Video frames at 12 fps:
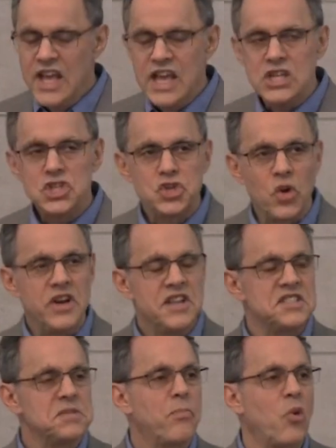In short,
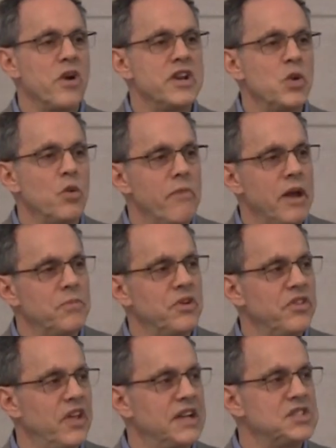it's important to remember
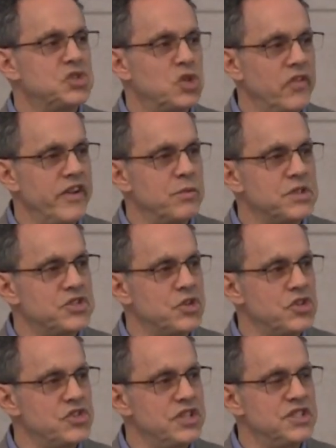that survey
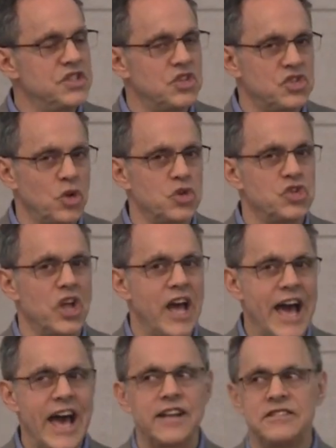research is a social
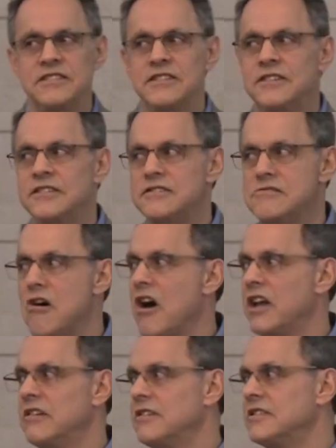act,
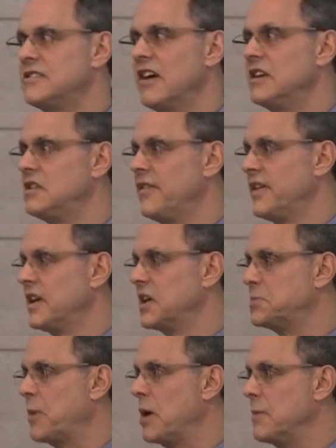not a scientific
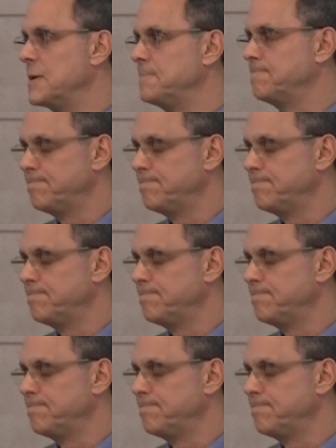experiment.